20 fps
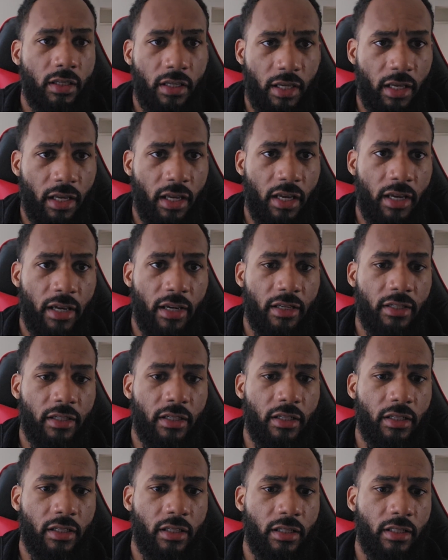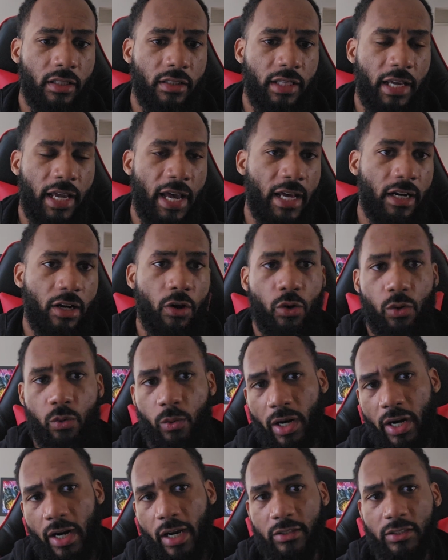and they had a whole
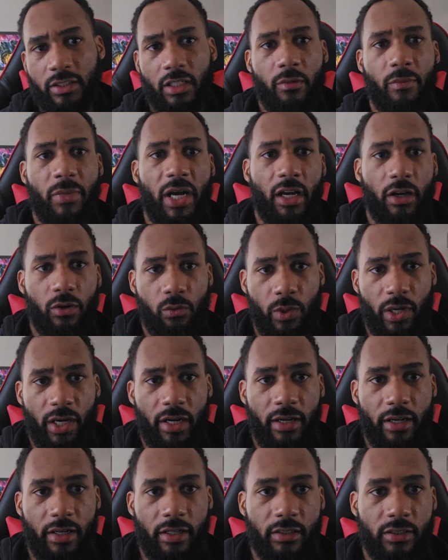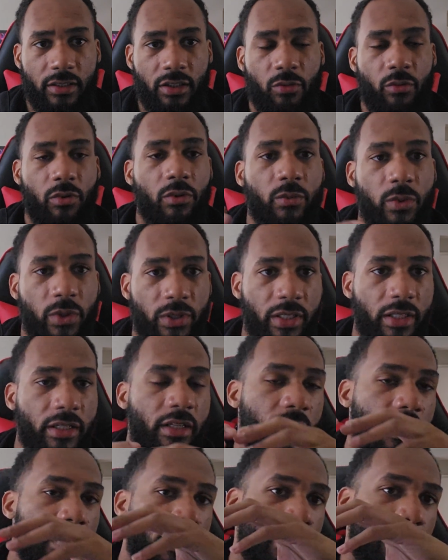warehouse in the back where someone would
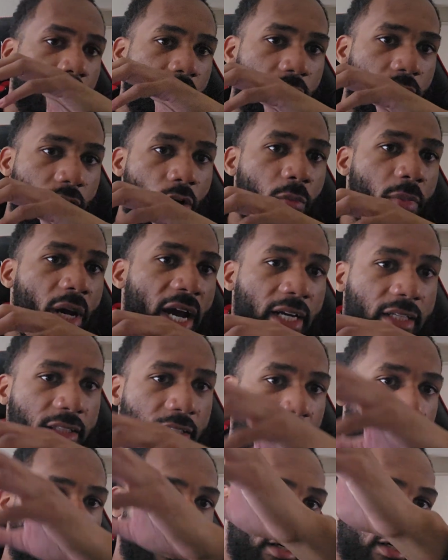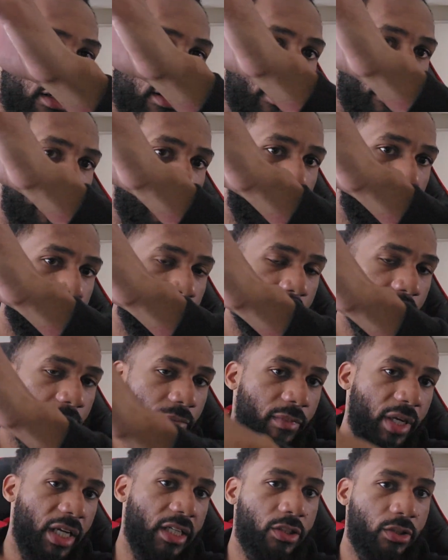go back there,
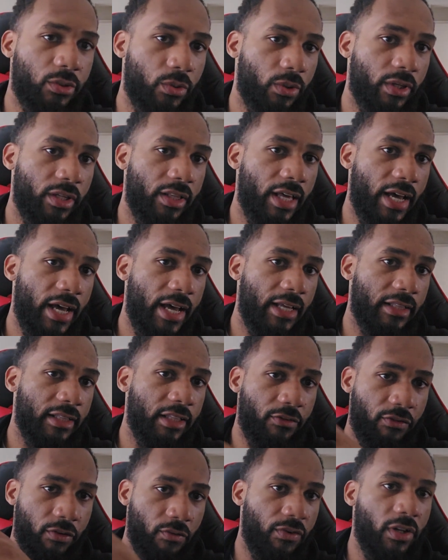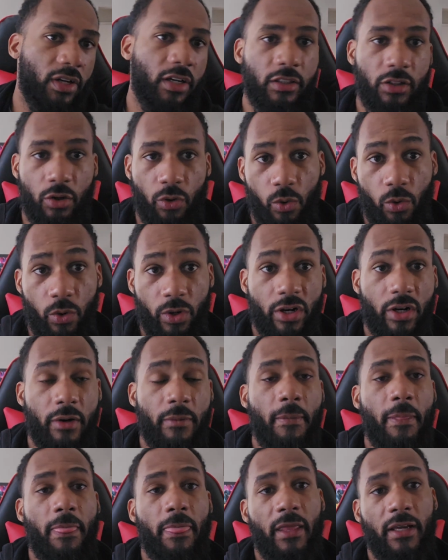make sure that they're fulfilling the
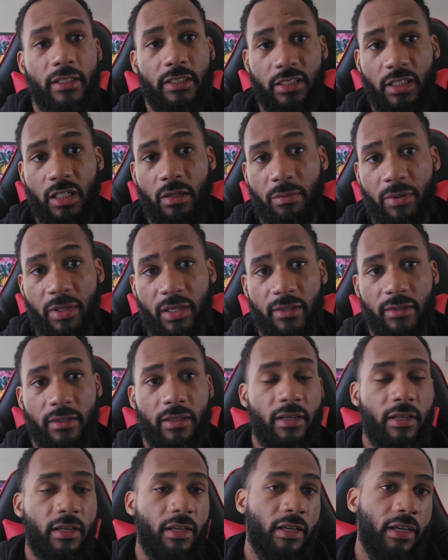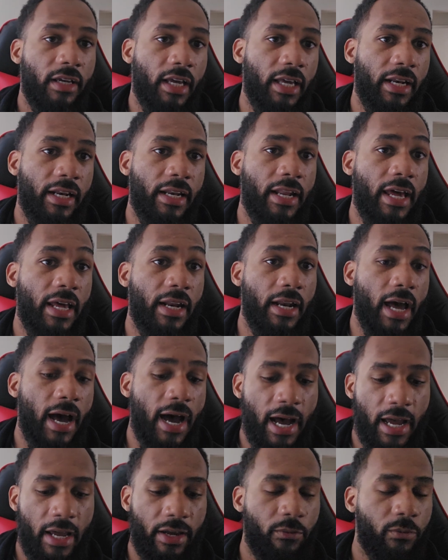order, ship it, and then
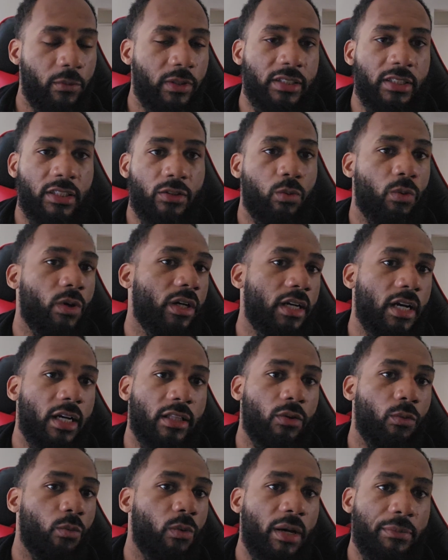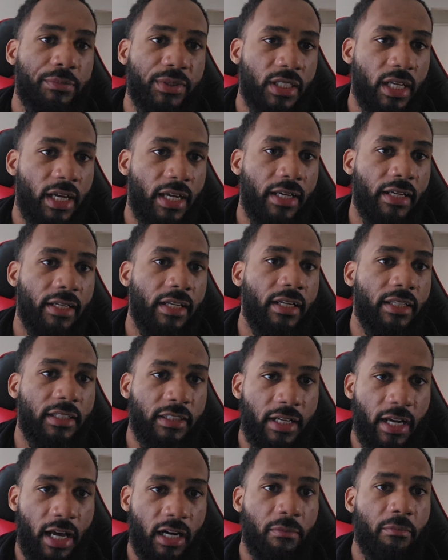I would just work on the website
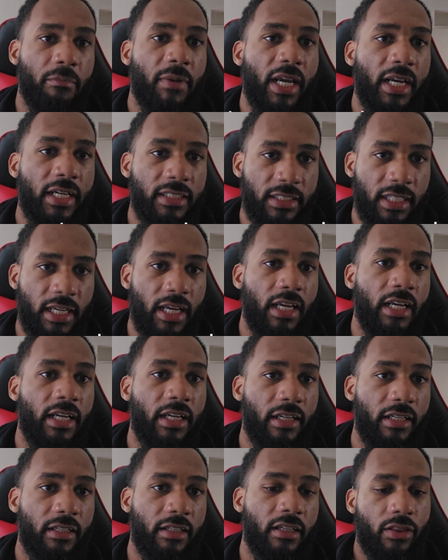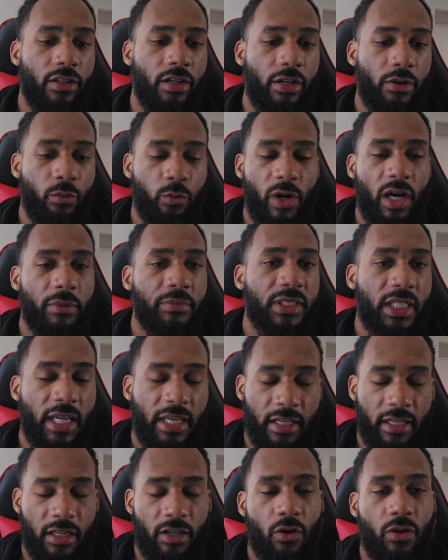and kind of maintain their
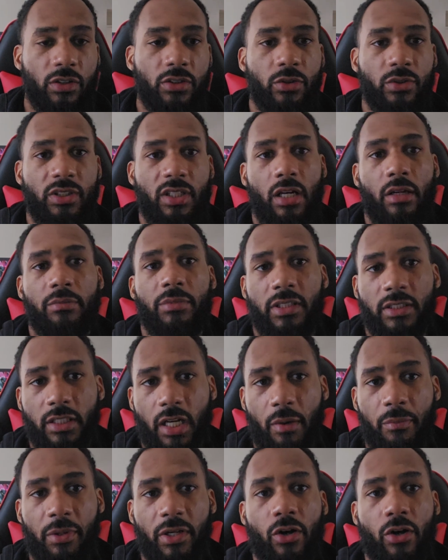website and also set up the shopping